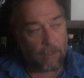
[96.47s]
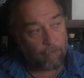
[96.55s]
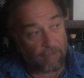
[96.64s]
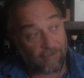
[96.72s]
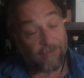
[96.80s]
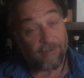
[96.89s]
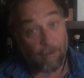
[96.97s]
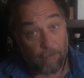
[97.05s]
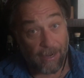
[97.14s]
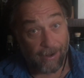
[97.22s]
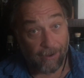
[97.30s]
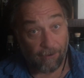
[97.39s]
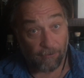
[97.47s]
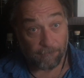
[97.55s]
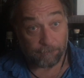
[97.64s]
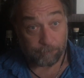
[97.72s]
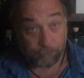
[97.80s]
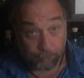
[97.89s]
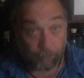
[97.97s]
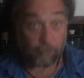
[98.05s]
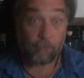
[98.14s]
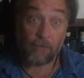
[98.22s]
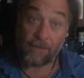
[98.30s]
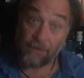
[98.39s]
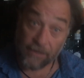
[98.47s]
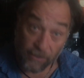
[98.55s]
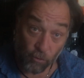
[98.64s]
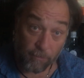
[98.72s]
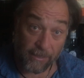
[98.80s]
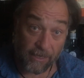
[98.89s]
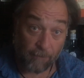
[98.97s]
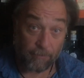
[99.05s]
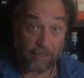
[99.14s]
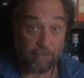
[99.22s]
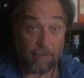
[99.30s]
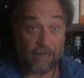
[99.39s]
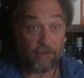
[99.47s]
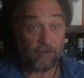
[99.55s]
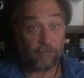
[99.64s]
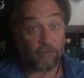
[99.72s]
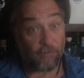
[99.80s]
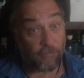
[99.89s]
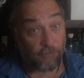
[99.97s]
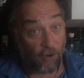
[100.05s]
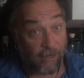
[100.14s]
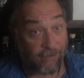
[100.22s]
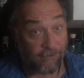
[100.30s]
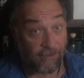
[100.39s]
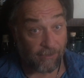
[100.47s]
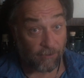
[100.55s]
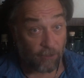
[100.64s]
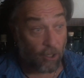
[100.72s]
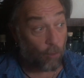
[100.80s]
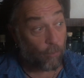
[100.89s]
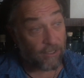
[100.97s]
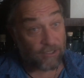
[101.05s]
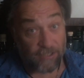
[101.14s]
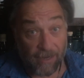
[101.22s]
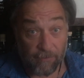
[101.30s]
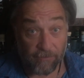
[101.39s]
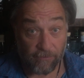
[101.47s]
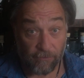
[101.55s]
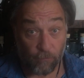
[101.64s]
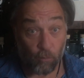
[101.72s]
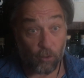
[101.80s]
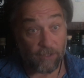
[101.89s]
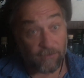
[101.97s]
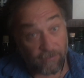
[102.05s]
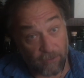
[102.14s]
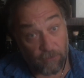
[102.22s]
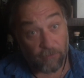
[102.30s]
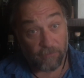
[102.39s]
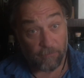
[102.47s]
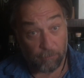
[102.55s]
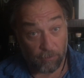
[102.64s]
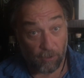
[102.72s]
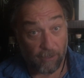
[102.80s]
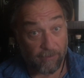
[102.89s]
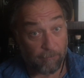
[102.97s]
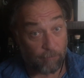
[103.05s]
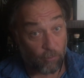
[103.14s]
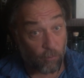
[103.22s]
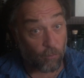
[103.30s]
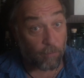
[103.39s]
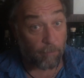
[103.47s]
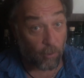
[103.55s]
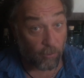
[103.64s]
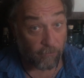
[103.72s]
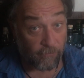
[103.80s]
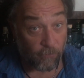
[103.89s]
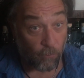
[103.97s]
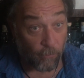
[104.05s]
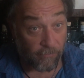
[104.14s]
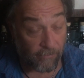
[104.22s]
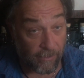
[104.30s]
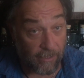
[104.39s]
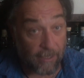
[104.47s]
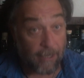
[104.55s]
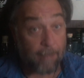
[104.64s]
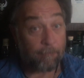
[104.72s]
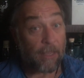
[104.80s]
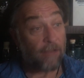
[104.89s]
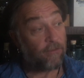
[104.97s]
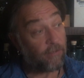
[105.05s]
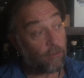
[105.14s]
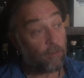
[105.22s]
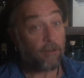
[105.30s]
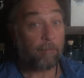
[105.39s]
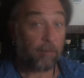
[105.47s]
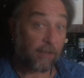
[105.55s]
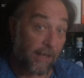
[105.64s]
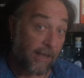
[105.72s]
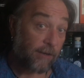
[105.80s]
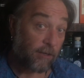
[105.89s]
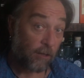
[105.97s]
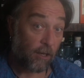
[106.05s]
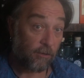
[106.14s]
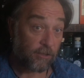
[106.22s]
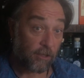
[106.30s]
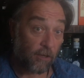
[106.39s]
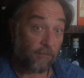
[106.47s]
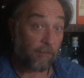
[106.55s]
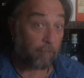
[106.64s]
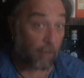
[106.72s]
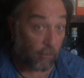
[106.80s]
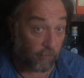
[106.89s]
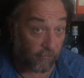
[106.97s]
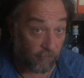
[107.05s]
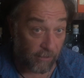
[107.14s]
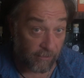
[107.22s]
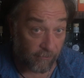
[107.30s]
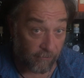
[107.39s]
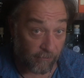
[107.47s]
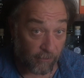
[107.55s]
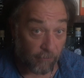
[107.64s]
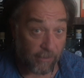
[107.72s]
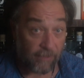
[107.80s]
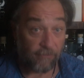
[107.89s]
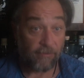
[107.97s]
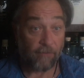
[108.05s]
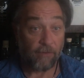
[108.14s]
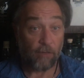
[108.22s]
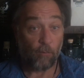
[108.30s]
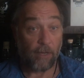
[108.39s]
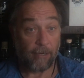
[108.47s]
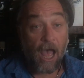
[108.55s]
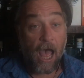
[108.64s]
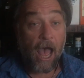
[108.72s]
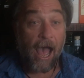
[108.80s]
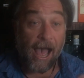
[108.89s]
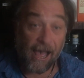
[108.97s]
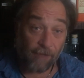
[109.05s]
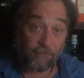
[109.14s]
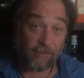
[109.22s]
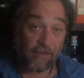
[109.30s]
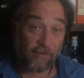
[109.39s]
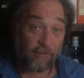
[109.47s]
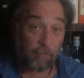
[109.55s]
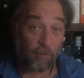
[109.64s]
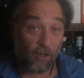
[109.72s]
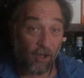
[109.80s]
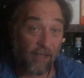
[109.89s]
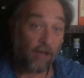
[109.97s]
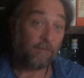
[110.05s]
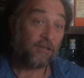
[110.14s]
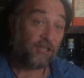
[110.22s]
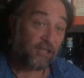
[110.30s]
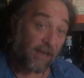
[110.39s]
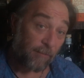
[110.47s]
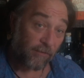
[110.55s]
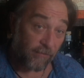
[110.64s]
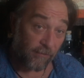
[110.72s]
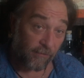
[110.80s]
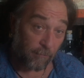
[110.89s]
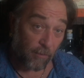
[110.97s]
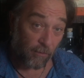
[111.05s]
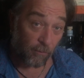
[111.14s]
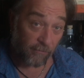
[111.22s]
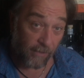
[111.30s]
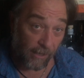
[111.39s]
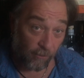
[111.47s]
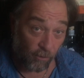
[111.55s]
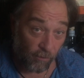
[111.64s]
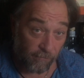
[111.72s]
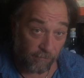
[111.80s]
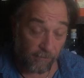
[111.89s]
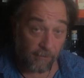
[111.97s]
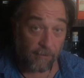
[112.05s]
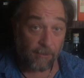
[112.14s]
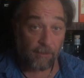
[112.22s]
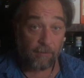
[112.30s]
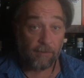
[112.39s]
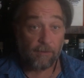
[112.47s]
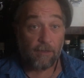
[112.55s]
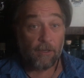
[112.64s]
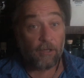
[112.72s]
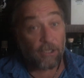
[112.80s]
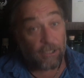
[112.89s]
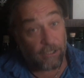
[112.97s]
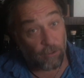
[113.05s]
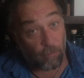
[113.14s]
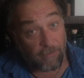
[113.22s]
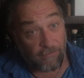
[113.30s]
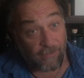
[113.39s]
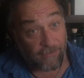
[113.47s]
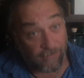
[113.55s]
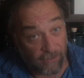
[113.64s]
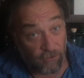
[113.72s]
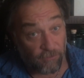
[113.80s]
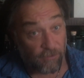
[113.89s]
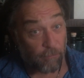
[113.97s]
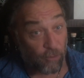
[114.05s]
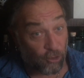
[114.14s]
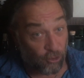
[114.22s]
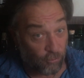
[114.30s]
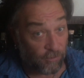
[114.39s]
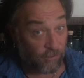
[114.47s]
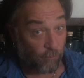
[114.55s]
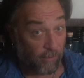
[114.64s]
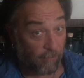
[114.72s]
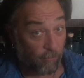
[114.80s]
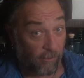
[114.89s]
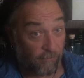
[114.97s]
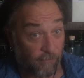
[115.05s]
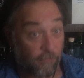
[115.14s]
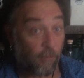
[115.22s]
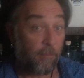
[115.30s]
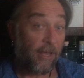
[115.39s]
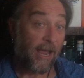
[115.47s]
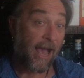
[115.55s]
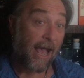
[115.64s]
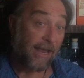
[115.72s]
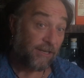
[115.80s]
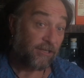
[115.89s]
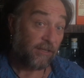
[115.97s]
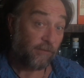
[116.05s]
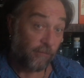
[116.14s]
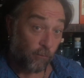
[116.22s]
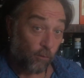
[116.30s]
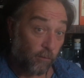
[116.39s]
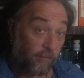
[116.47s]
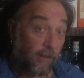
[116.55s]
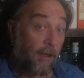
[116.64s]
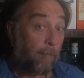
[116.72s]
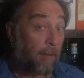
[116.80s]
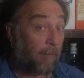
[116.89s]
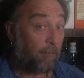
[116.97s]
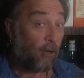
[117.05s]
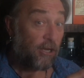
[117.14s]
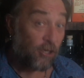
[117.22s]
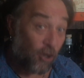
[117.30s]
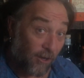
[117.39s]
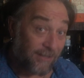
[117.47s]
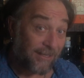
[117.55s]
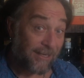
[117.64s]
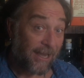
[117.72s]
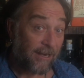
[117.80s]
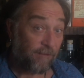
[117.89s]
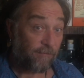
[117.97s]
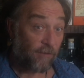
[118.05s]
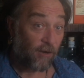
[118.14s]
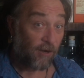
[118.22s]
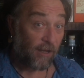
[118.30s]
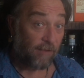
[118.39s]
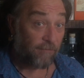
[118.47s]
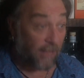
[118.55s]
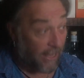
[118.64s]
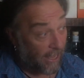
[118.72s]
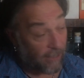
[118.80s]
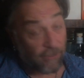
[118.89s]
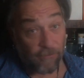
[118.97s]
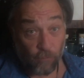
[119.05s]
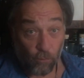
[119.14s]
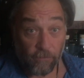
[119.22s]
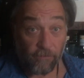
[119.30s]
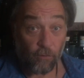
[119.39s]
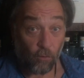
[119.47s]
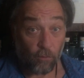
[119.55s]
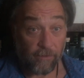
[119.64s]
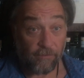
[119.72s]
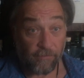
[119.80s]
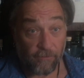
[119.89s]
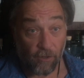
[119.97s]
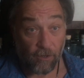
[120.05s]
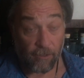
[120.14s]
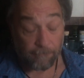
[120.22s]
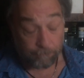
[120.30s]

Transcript: But somehow, the Gilbey Company manages to strike a deal where Jameson's will continue to supply their pure pot still whisky until the planned closure of the Bow Street distillery in 71. After their supply of Jameson's spirit was cut off, Gilbey's continued to produce the Redbreast from their aging stores, but by 1985 they had exhausted all their stock.